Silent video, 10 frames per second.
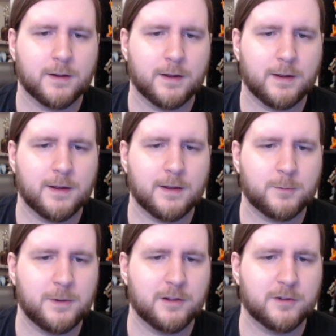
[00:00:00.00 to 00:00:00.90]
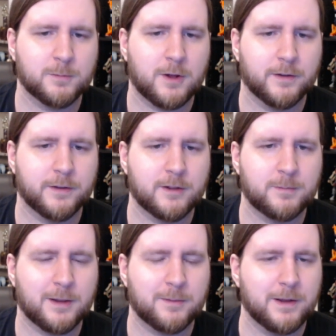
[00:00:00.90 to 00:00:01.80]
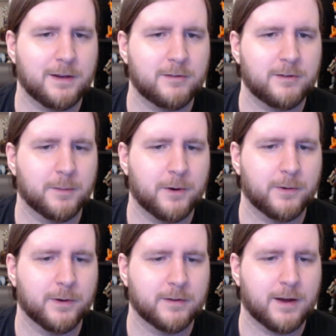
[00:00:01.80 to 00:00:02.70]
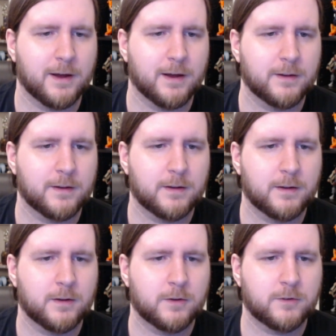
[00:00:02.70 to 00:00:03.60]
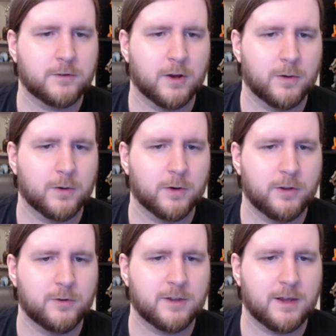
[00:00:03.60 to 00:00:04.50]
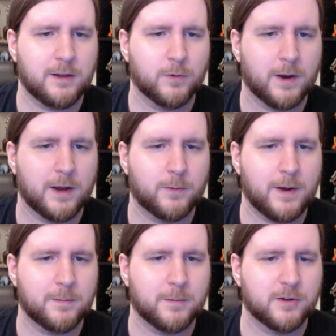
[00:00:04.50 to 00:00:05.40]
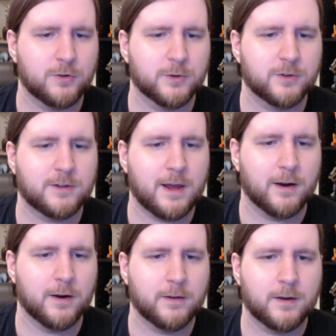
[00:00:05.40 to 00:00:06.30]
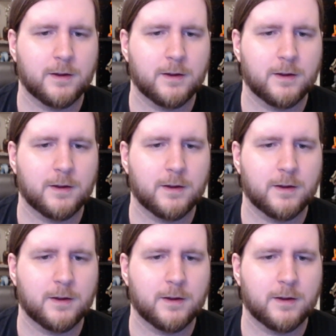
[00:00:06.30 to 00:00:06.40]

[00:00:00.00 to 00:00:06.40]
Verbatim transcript: I guess being small does make me an easy opponent, huh? So, are you saying you ran away because you were scared?